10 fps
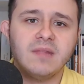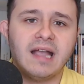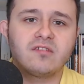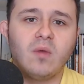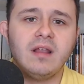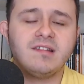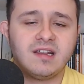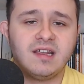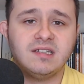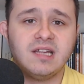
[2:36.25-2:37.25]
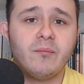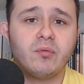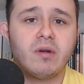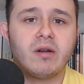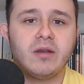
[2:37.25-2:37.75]
as well as the
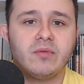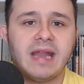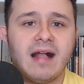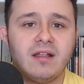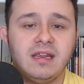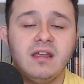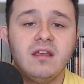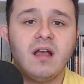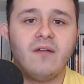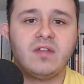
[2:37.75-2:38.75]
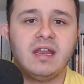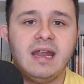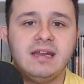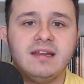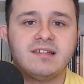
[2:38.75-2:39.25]
contemporary reality of
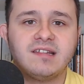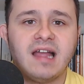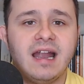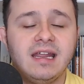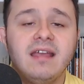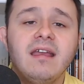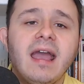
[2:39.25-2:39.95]
Canadian society.